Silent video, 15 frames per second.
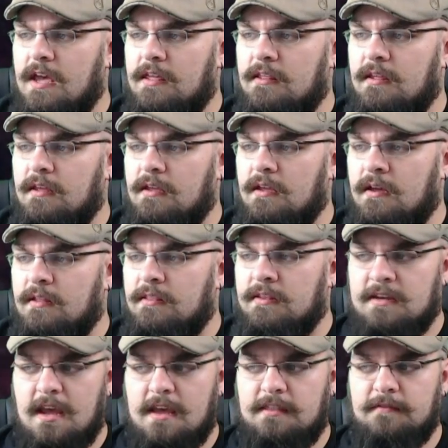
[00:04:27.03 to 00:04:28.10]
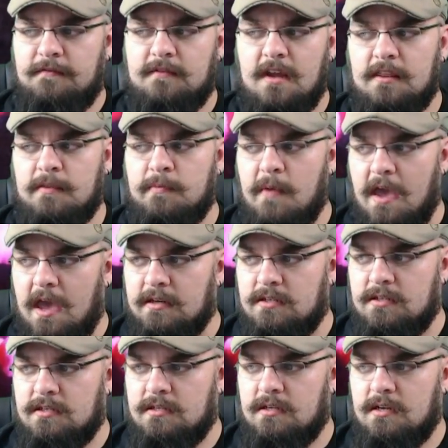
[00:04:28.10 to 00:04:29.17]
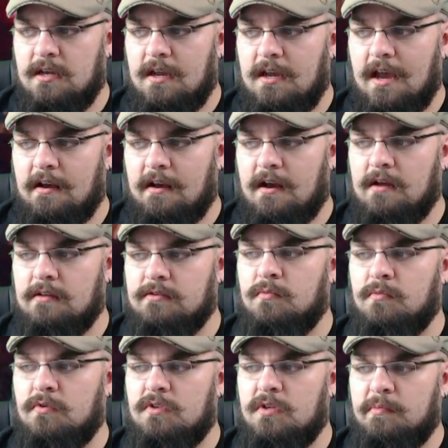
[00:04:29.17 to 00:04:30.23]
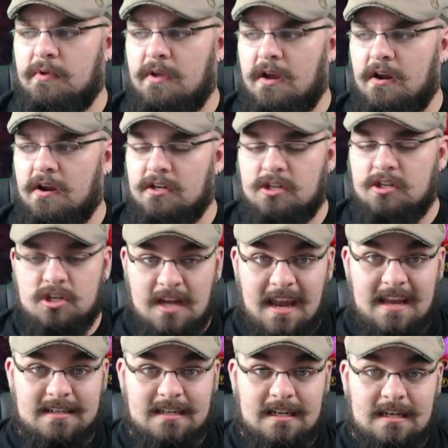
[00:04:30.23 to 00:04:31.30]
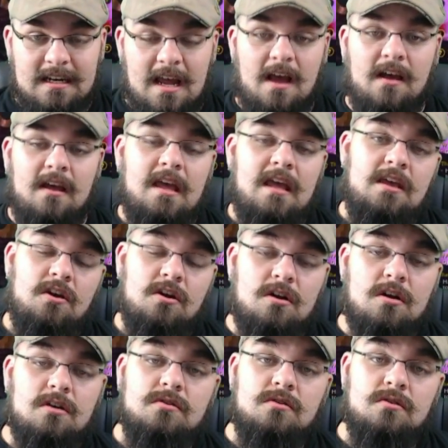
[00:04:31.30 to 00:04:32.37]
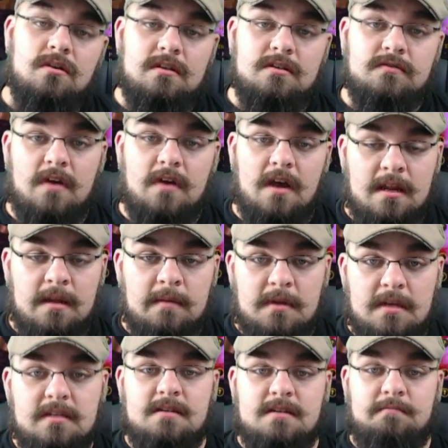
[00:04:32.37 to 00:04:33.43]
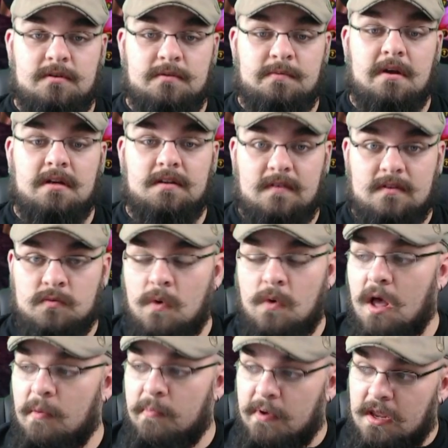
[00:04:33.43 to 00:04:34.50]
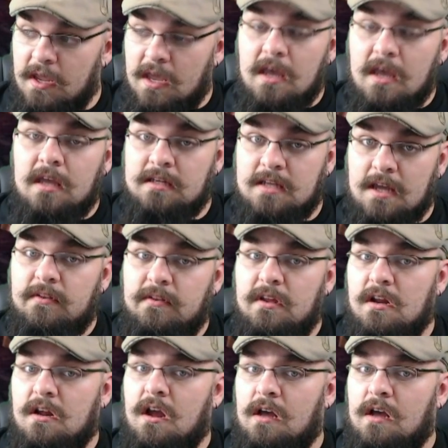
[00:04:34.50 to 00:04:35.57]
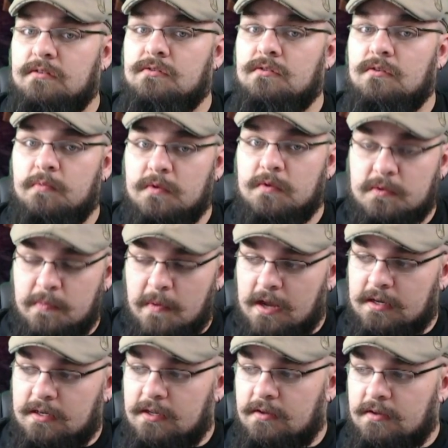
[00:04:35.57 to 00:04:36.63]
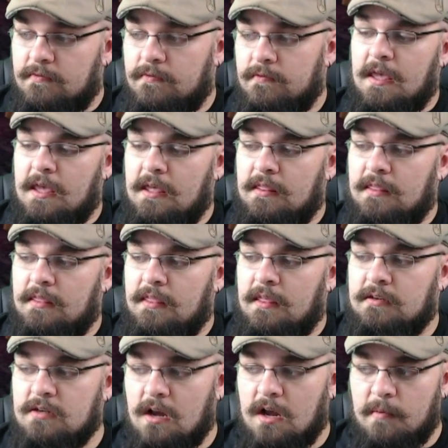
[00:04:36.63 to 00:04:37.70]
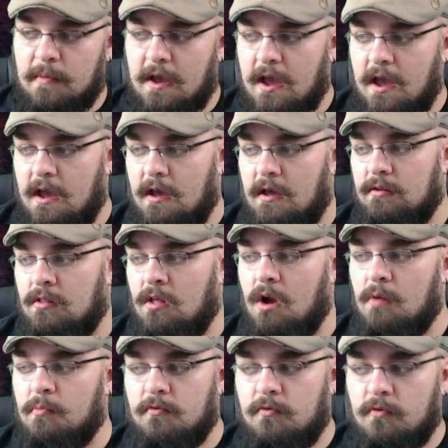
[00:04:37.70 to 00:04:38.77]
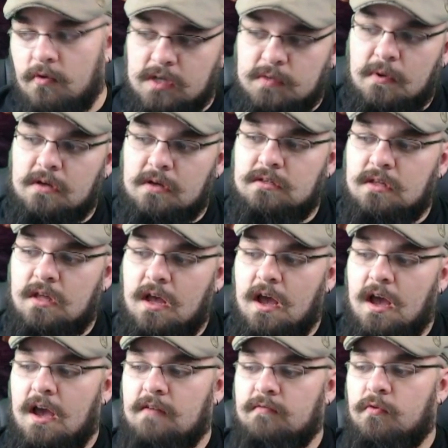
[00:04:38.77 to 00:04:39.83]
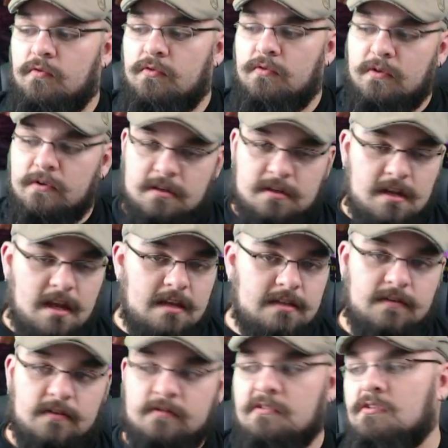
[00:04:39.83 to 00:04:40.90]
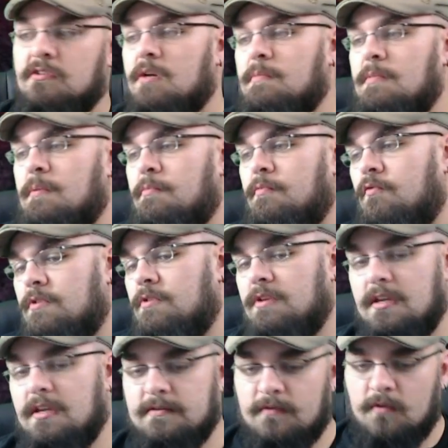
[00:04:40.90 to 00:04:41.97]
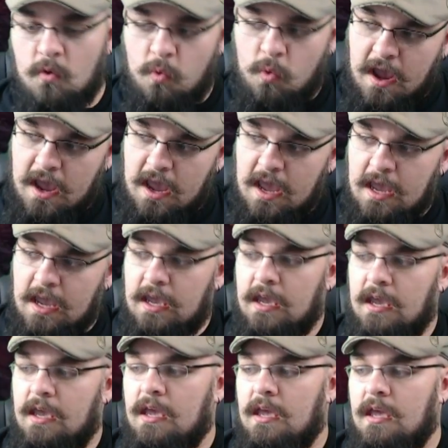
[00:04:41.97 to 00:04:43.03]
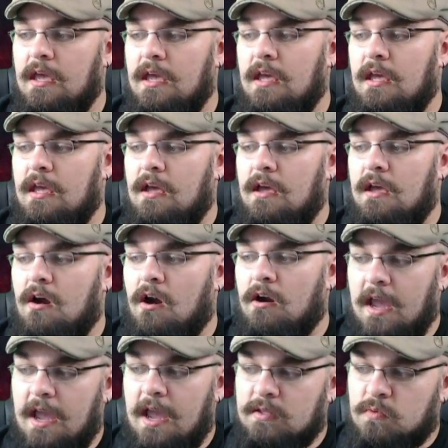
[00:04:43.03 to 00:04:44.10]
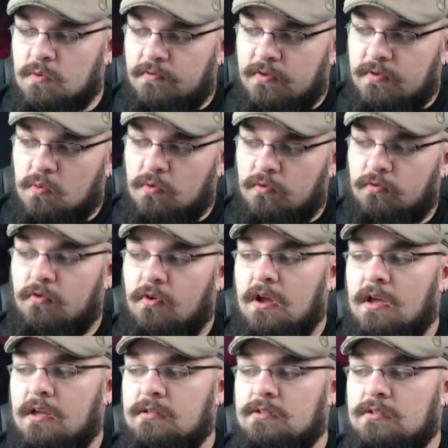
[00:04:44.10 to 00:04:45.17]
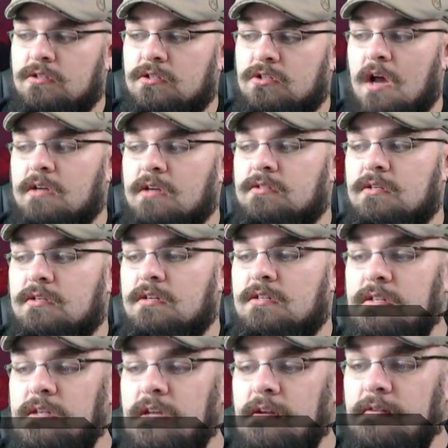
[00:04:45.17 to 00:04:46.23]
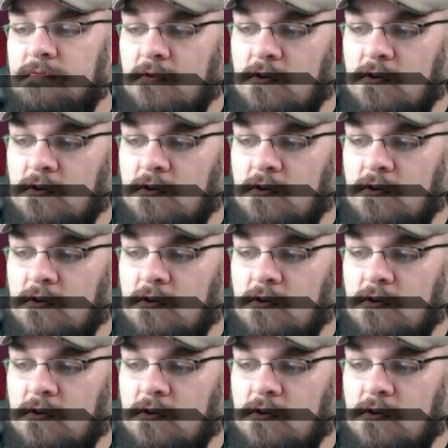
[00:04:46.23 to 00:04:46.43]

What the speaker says: death of Deathmatch, how console multiplayer is changing. Now, you could also look at this in a PC perspective as well, but definitely in a console perspective, they talk about long before Xbox Live, before the days of Unreal Tournament, before the days of Quake, arcades were filled with friends jostling to get